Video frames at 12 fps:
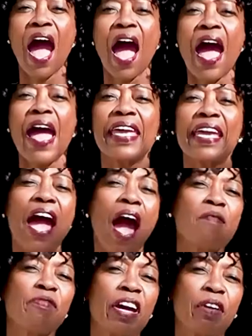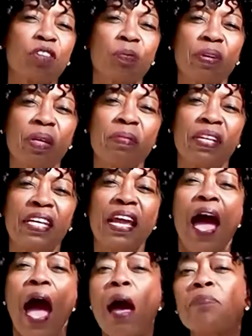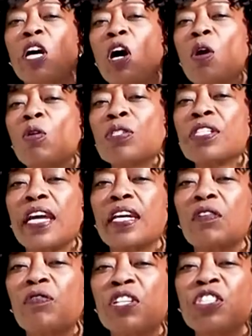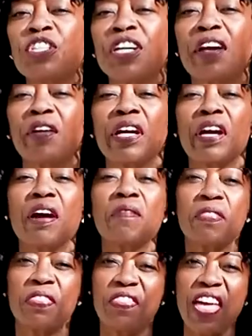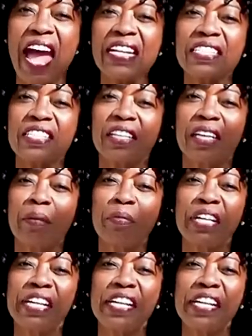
Hi, I'm Valder DeBeebe. I'm the host and the visionary of That Celebrity